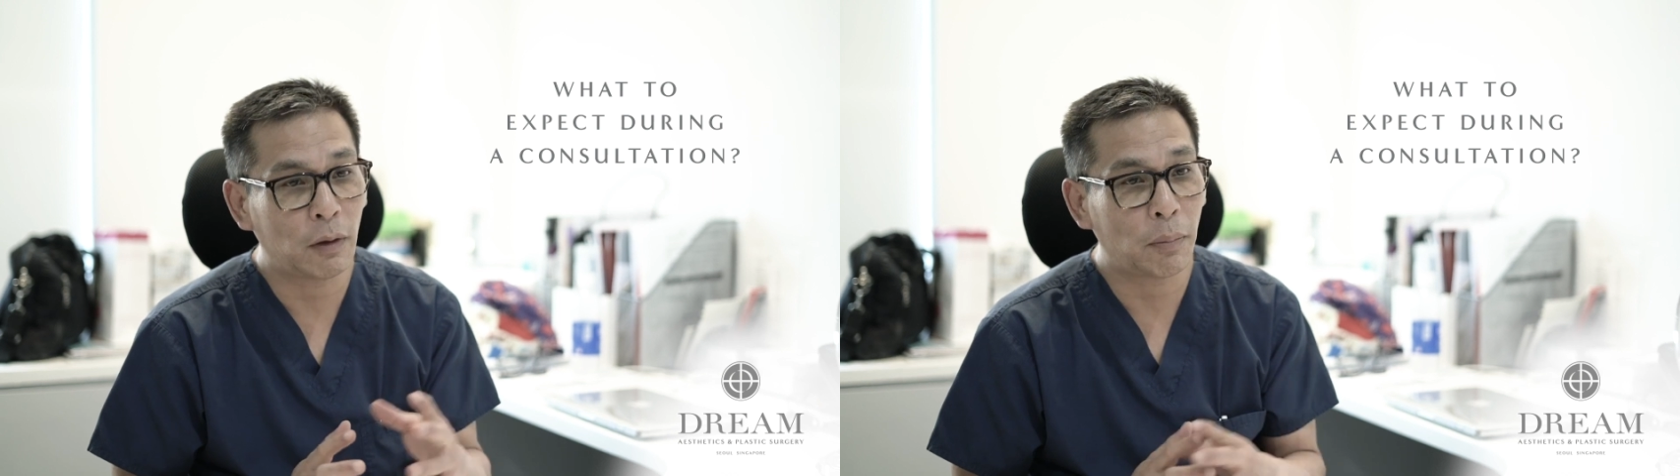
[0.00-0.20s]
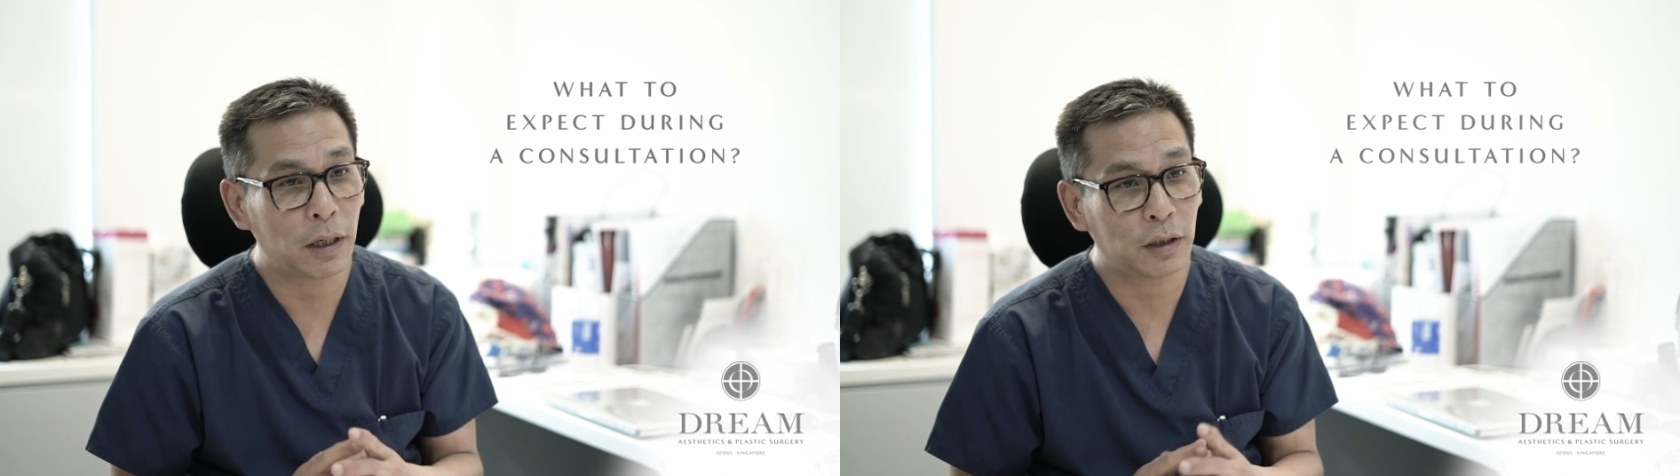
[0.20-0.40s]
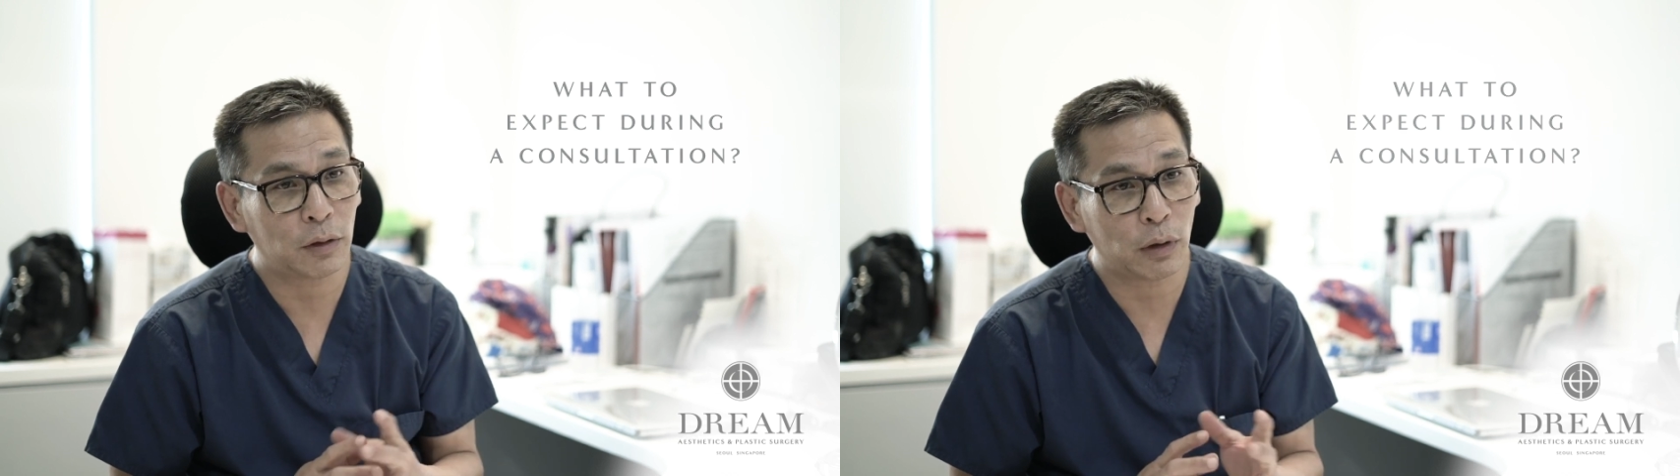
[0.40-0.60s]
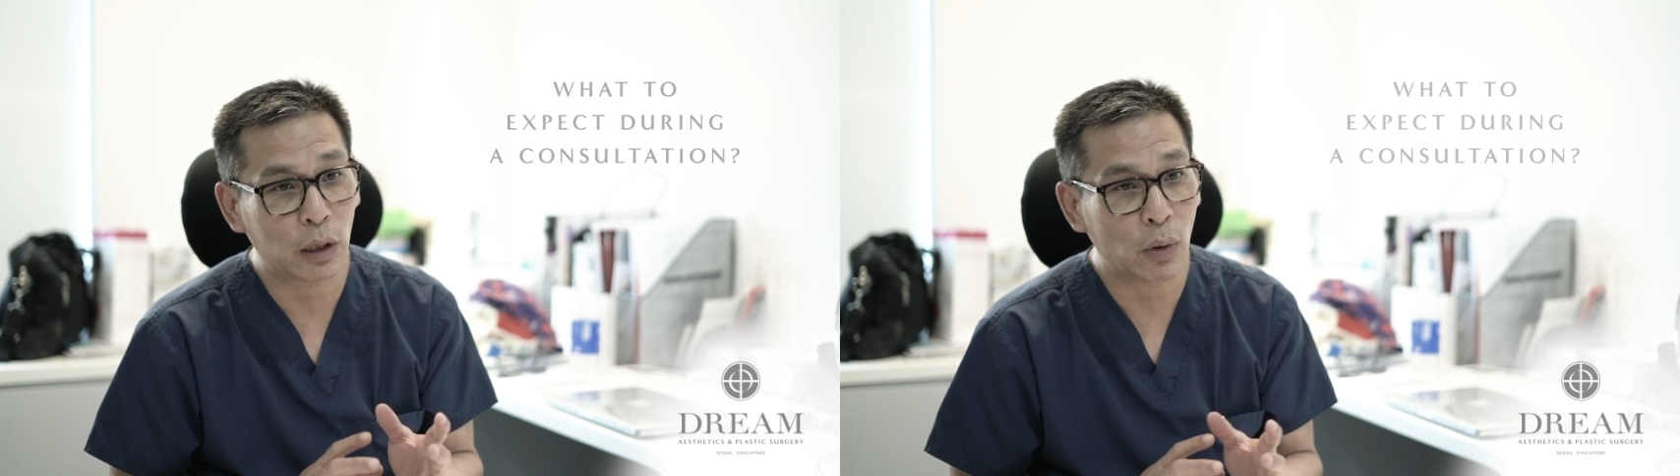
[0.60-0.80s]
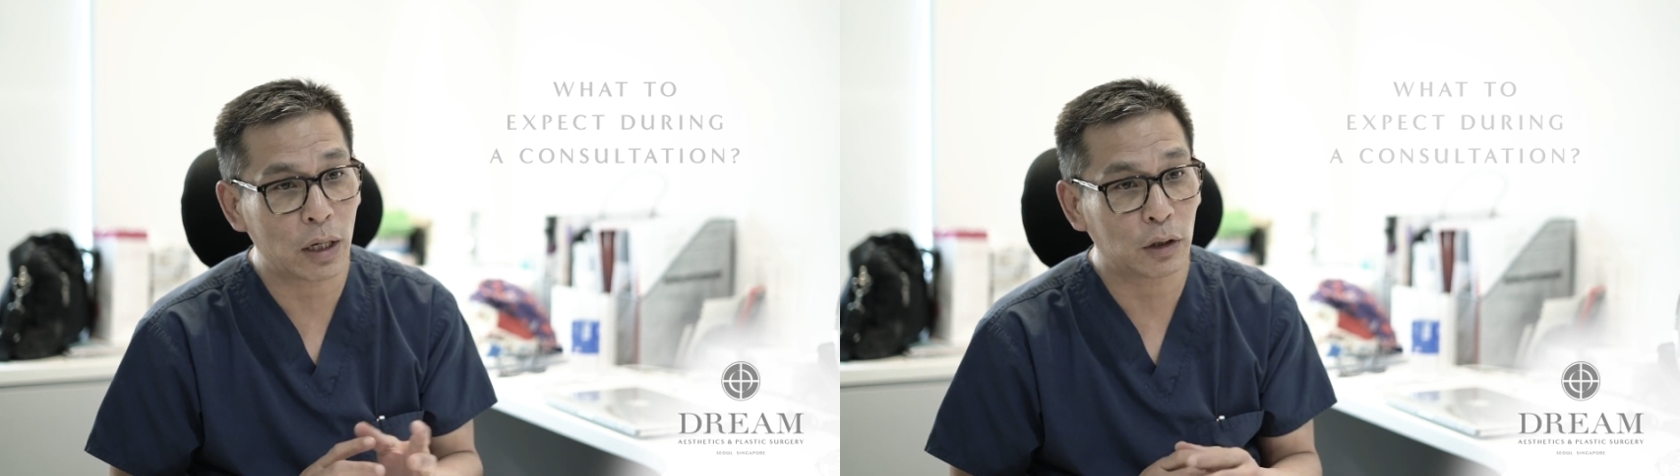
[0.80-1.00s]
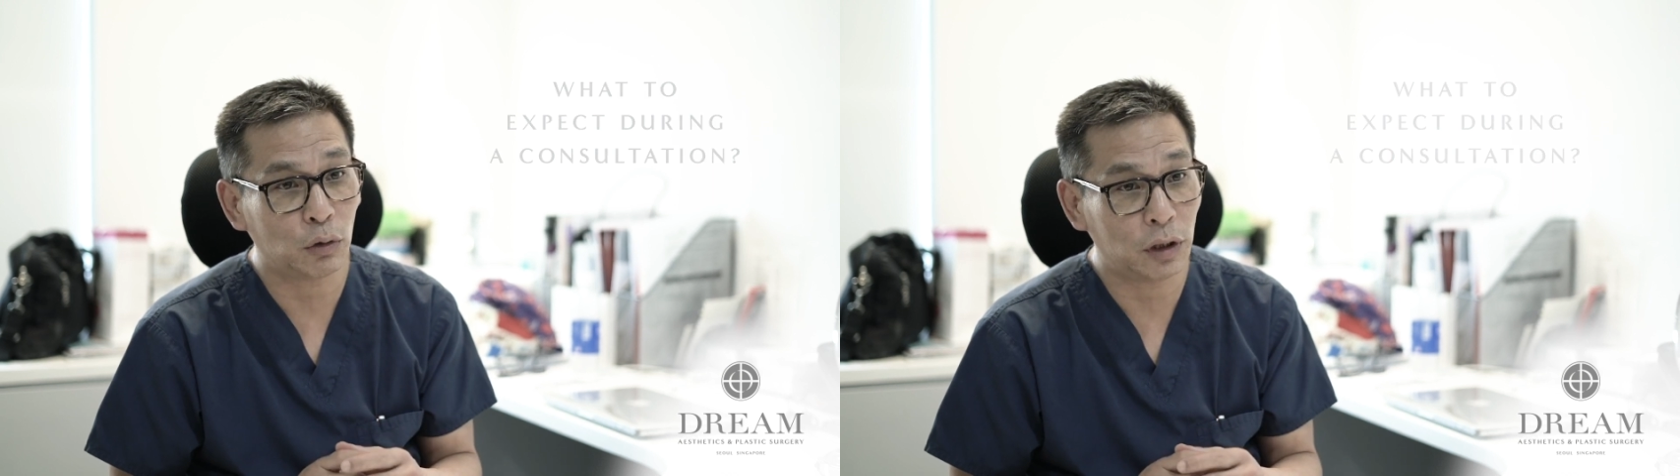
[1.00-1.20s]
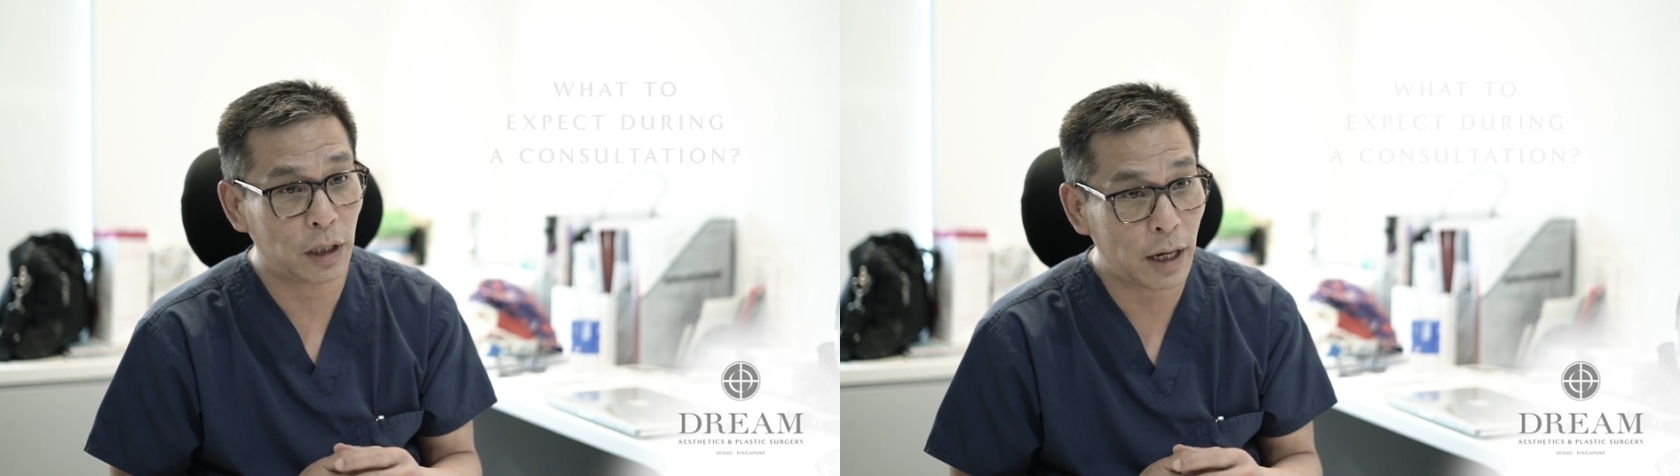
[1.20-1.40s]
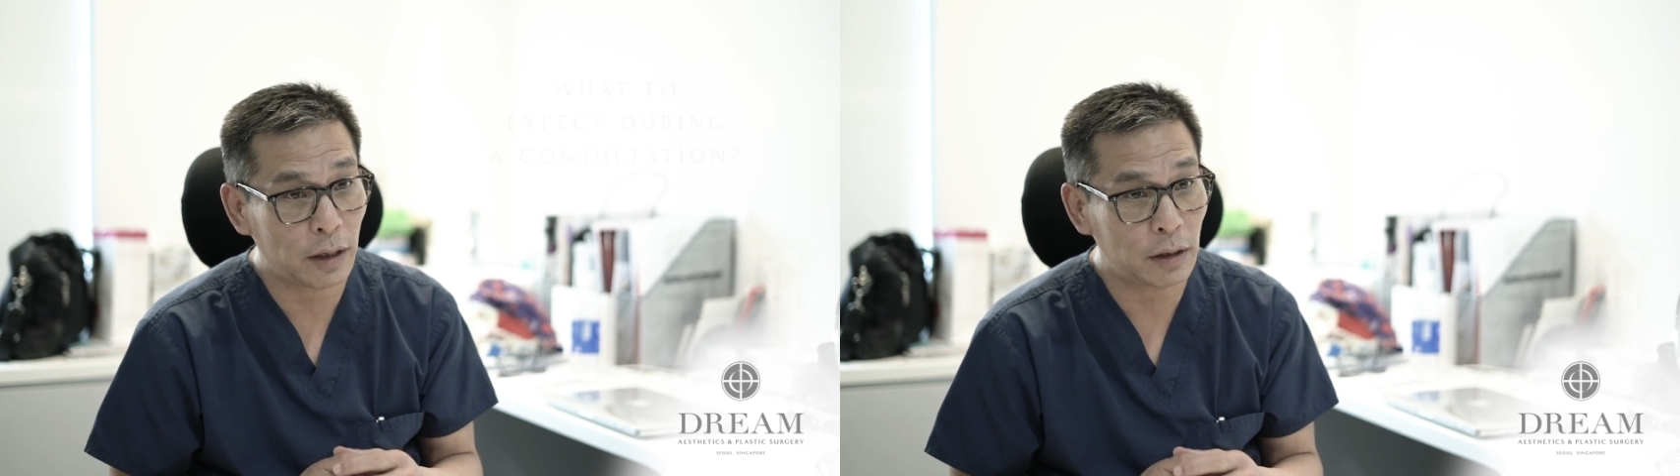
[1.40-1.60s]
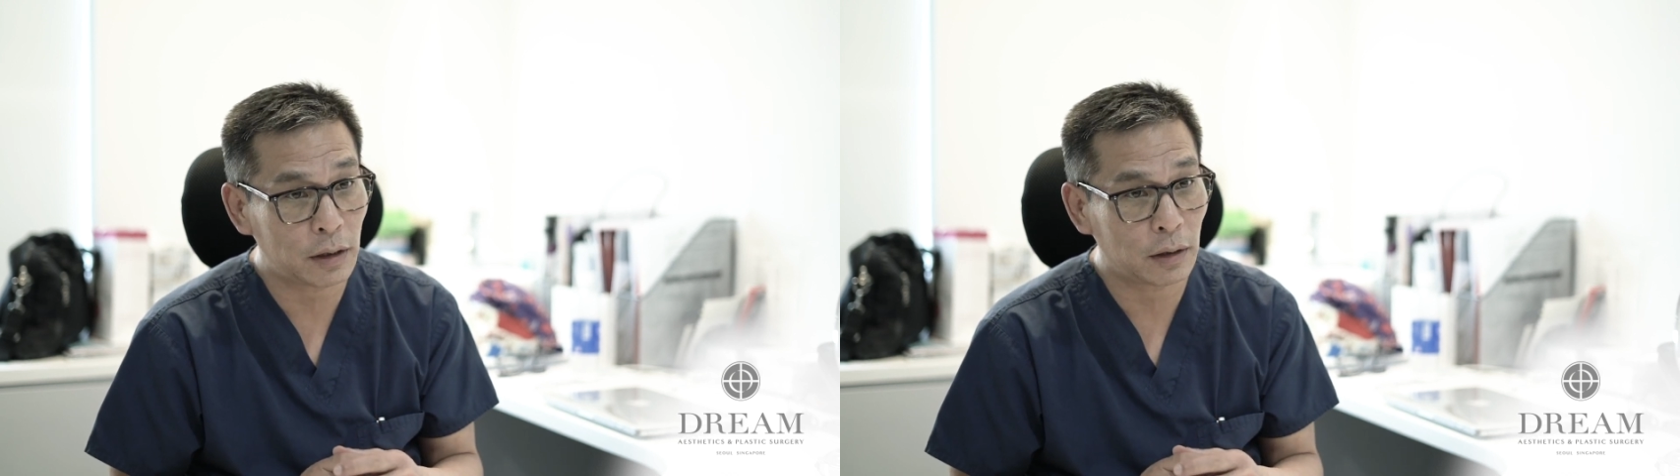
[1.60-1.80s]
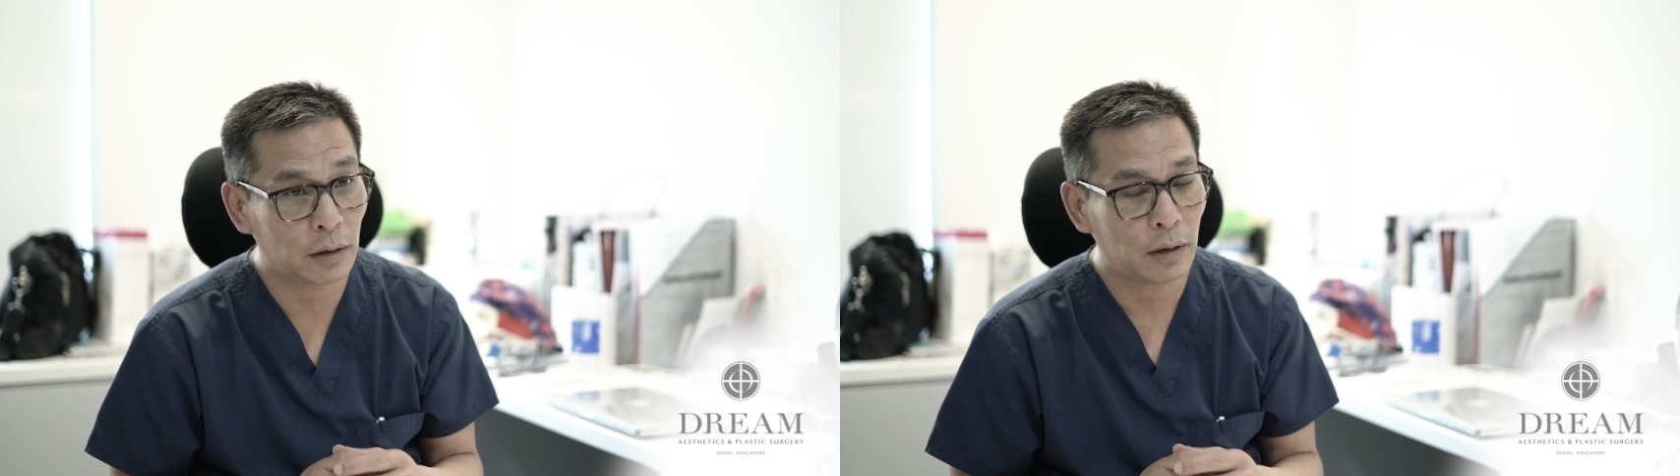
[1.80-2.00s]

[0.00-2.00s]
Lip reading: the patient requests to change,